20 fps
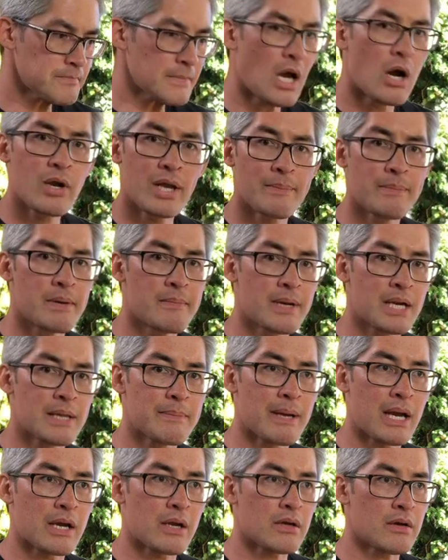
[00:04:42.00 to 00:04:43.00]
I'll get my money
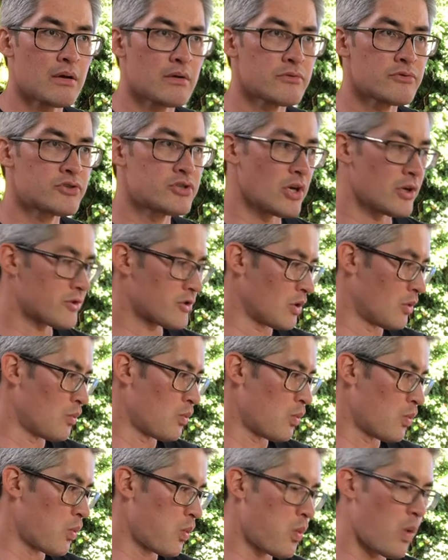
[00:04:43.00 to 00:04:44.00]
back just on
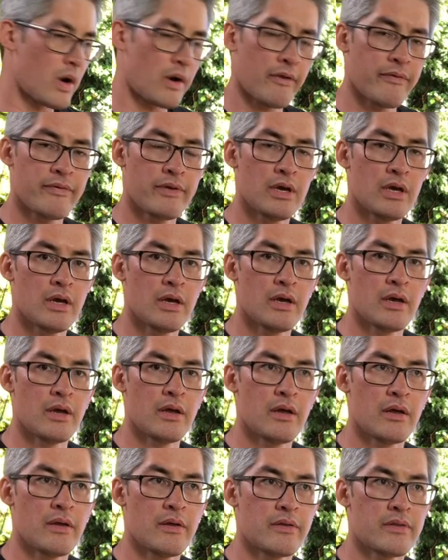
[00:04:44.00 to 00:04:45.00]
one of the
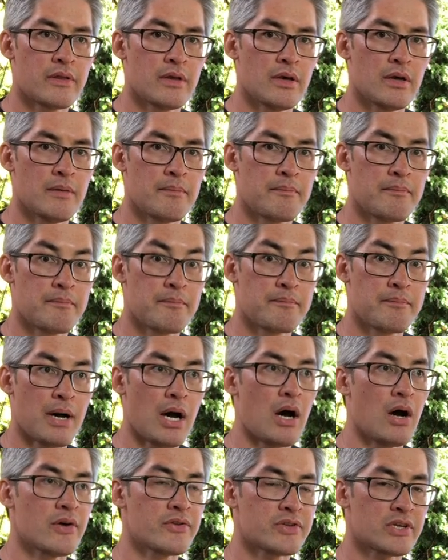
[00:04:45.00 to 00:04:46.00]

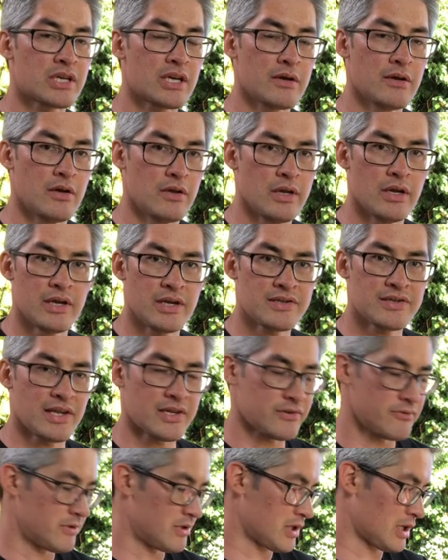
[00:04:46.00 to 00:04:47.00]
parts and
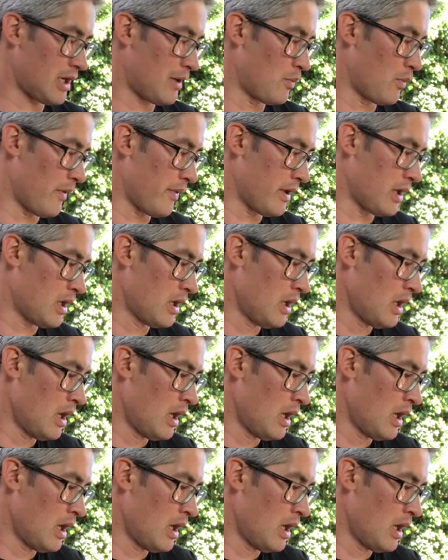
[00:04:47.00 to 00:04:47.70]
accessories that come with it.